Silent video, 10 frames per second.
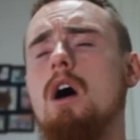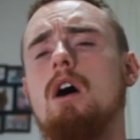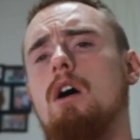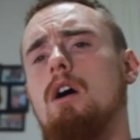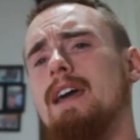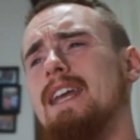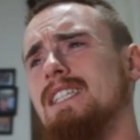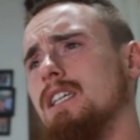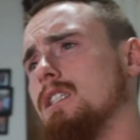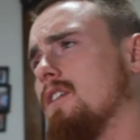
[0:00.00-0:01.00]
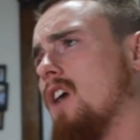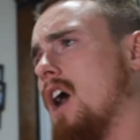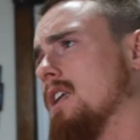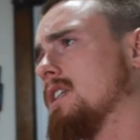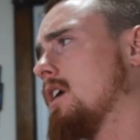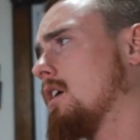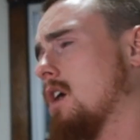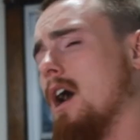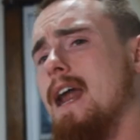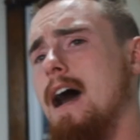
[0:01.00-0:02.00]
Uh, any sensitive content I'll
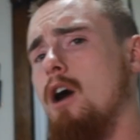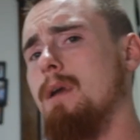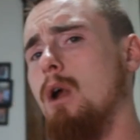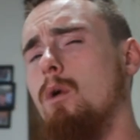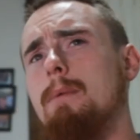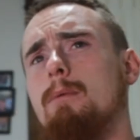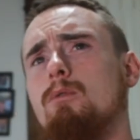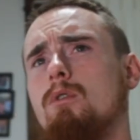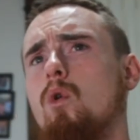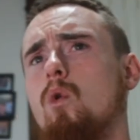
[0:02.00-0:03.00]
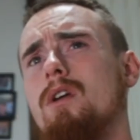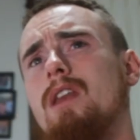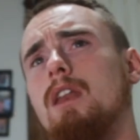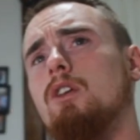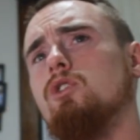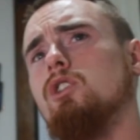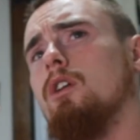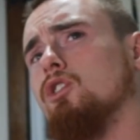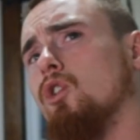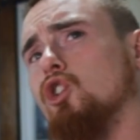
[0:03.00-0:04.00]
cut out, but I want to be able to record it and use it
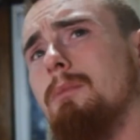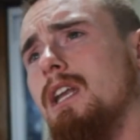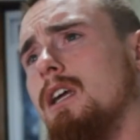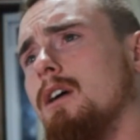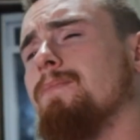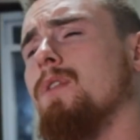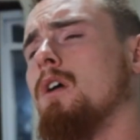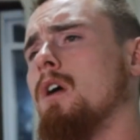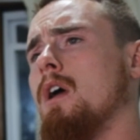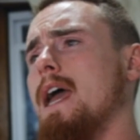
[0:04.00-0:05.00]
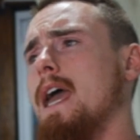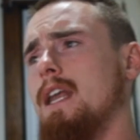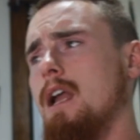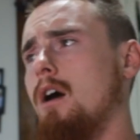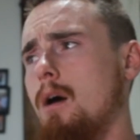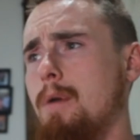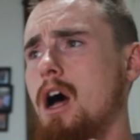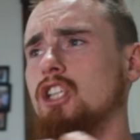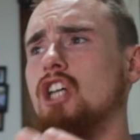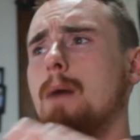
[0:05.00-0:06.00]
on social media. And I'll, I'll
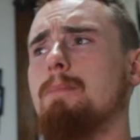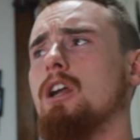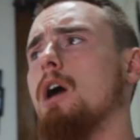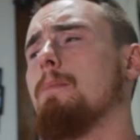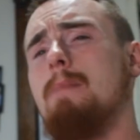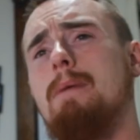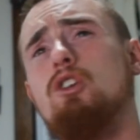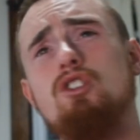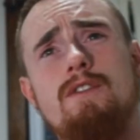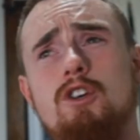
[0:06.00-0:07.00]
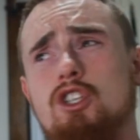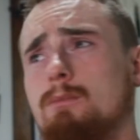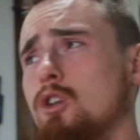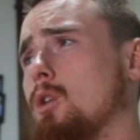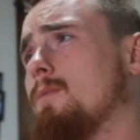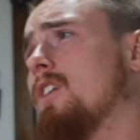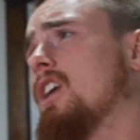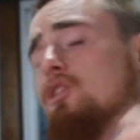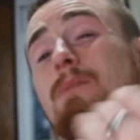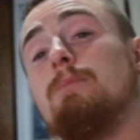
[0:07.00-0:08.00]
probably chop it up and maybe use it for some YouTube
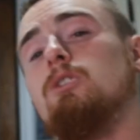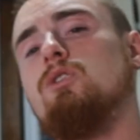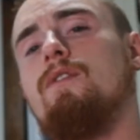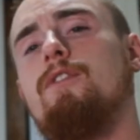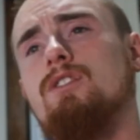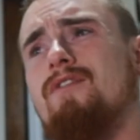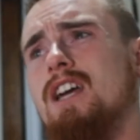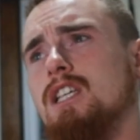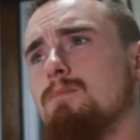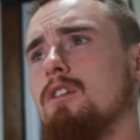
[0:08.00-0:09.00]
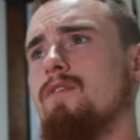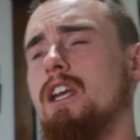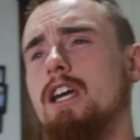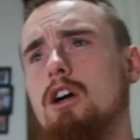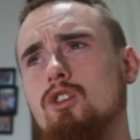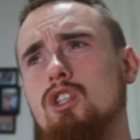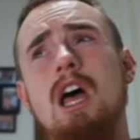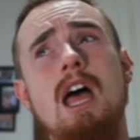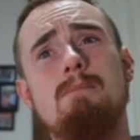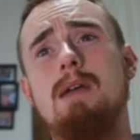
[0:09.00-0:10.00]
videos, maybe use it for some Facebook videos,
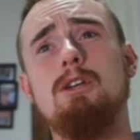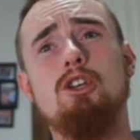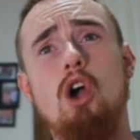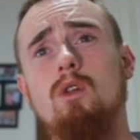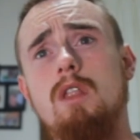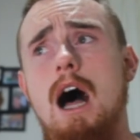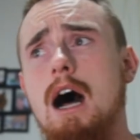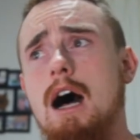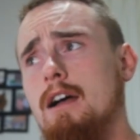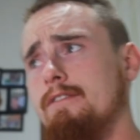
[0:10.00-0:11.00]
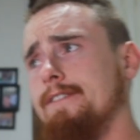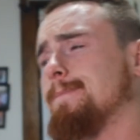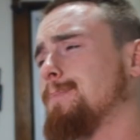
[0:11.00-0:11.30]
maybe to go live.